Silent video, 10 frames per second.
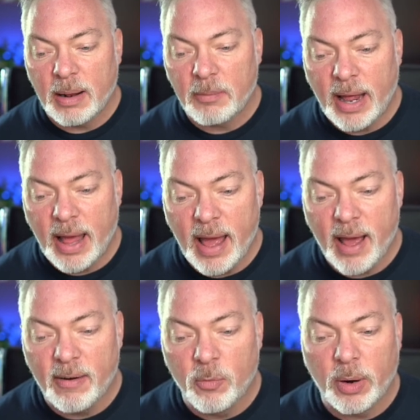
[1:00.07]
going to
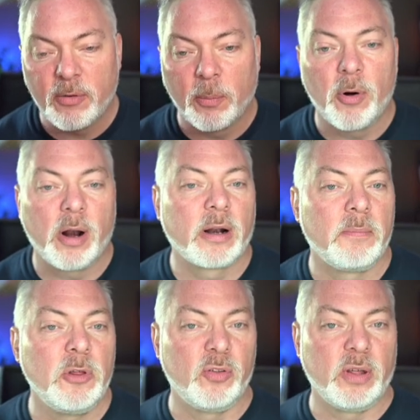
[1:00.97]
have whatever product I'm
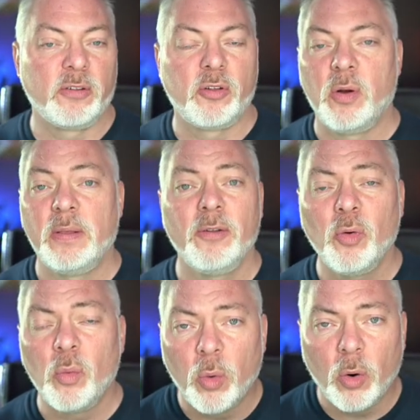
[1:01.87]
using. So this
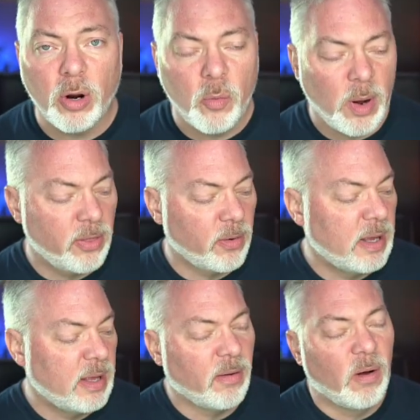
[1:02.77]
will work whether
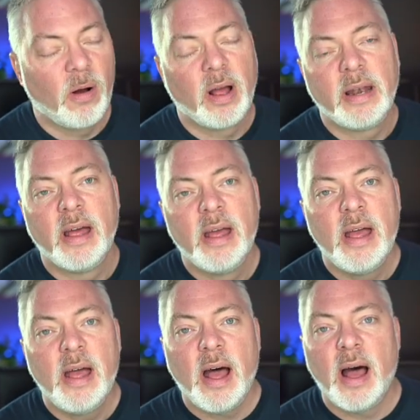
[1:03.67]
it's on
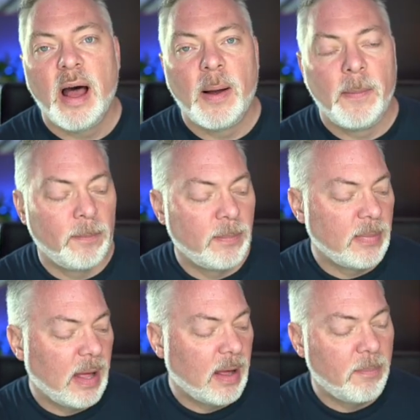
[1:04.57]

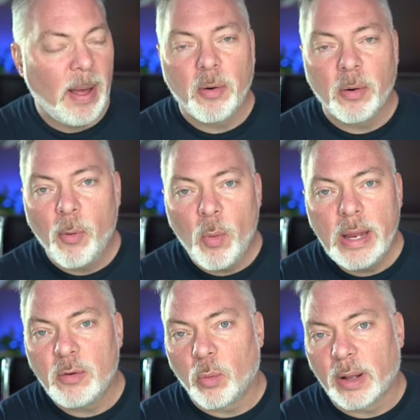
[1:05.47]

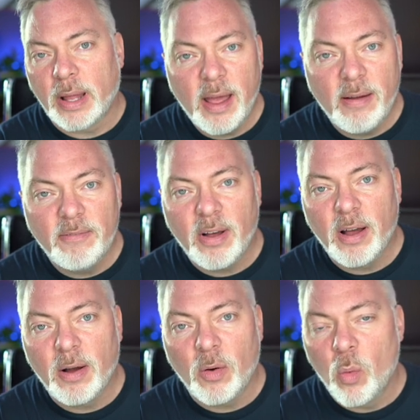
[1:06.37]
PowerPoint or
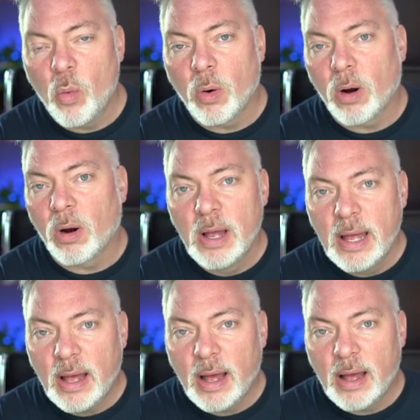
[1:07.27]
Canva or
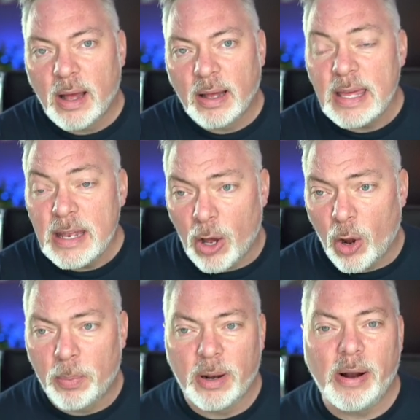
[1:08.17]
Keynote,
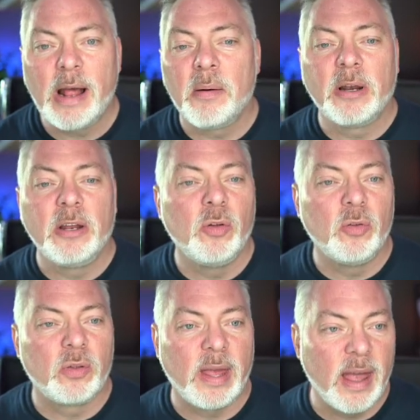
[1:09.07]
but right now I'm going to
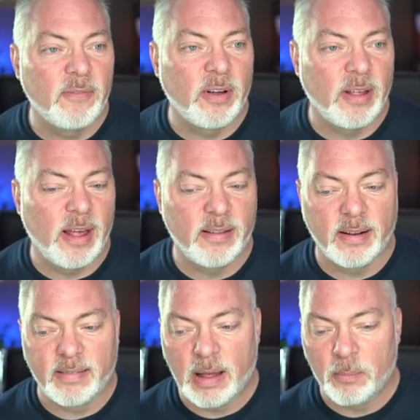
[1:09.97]
use Canva as an
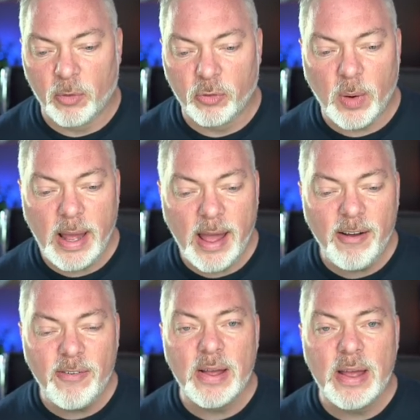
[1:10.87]
example. So I
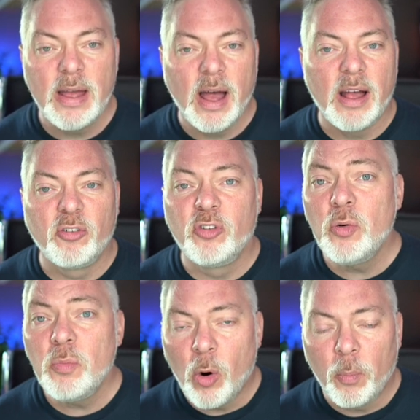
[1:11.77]
have
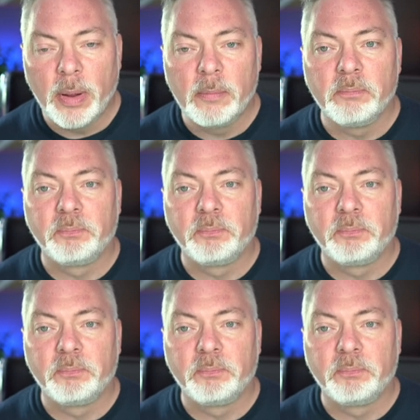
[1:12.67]
Zoom open